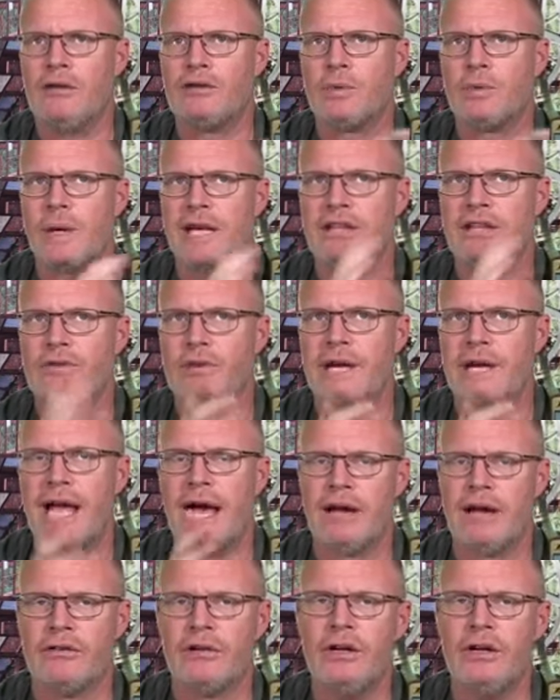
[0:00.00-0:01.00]

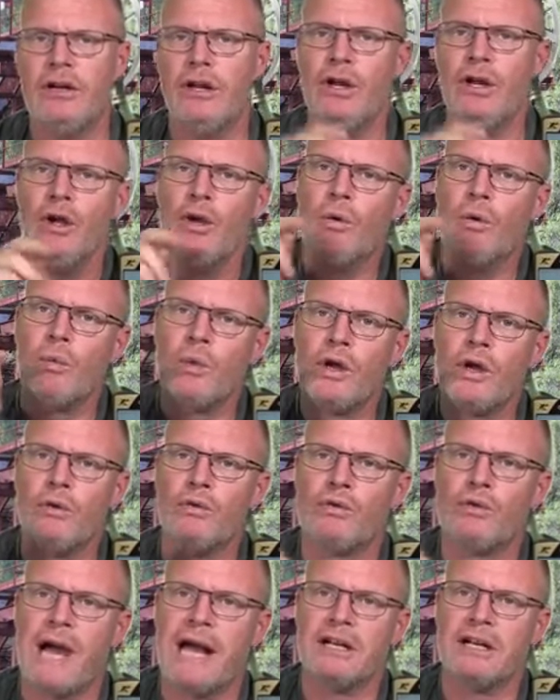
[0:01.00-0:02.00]
2300
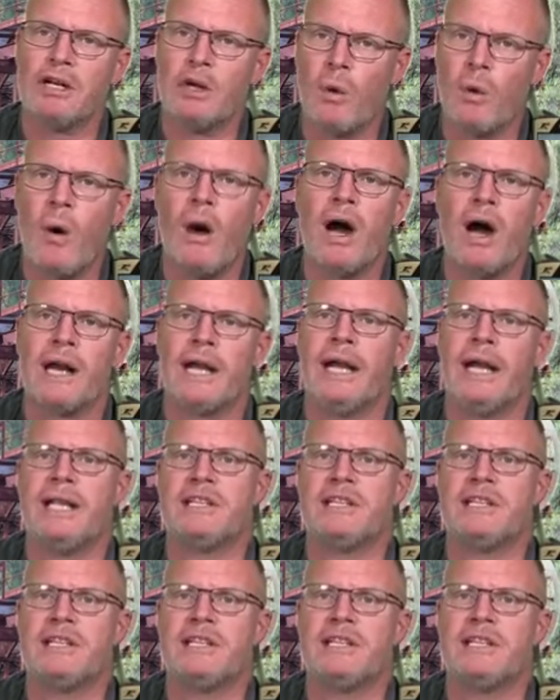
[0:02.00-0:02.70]
will run quieter.